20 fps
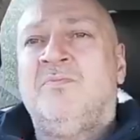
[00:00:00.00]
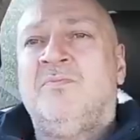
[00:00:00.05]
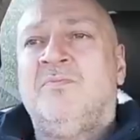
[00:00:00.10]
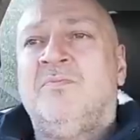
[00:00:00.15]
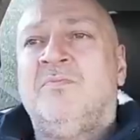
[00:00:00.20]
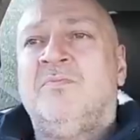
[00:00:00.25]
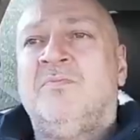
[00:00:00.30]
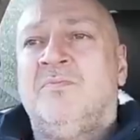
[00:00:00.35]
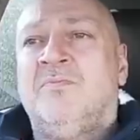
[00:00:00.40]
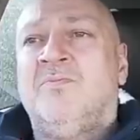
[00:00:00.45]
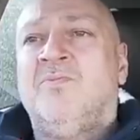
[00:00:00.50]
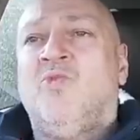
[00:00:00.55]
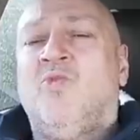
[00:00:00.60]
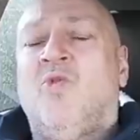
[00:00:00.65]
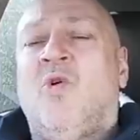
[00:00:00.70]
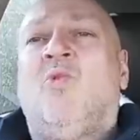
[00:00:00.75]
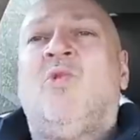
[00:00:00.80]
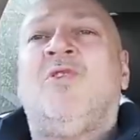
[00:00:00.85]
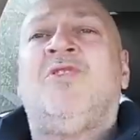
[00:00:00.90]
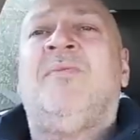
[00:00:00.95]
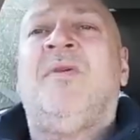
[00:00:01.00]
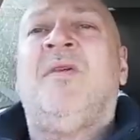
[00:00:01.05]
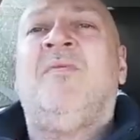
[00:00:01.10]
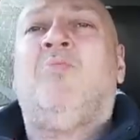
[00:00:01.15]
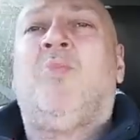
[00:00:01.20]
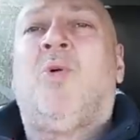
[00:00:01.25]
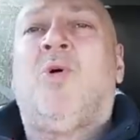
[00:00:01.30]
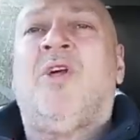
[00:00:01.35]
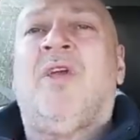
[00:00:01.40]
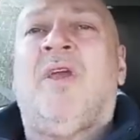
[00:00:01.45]
What do you mean
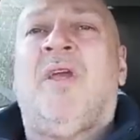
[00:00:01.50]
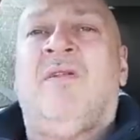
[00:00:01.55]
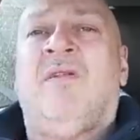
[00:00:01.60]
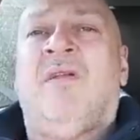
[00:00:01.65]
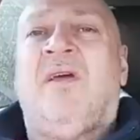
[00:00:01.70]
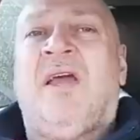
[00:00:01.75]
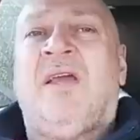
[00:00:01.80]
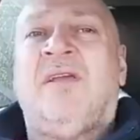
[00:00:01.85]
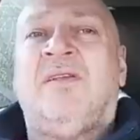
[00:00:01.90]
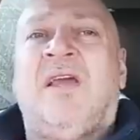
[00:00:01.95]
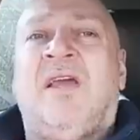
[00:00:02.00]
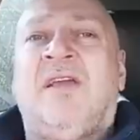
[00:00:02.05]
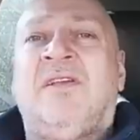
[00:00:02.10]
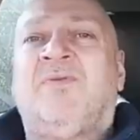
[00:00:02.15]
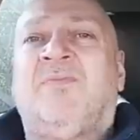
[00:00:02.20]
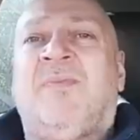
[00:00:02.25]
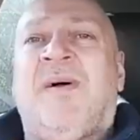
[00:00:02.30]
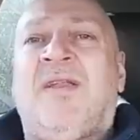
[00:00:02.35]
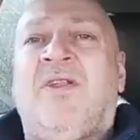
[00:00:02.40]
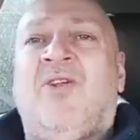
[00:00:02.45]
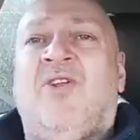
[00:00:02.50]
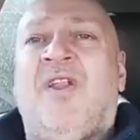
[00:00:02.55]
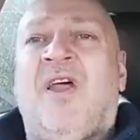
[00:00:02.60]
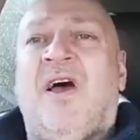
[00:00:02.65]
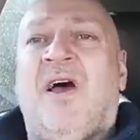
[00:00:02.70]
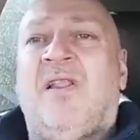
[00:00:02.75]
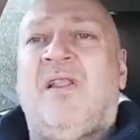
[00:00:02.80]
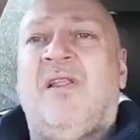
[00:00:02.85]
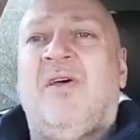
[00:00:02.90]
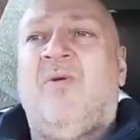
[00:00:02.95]
bullying? Expand on
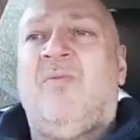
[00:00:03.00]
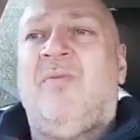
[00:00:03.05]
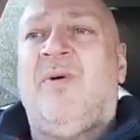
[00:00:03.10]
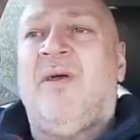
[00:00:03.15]
that a little.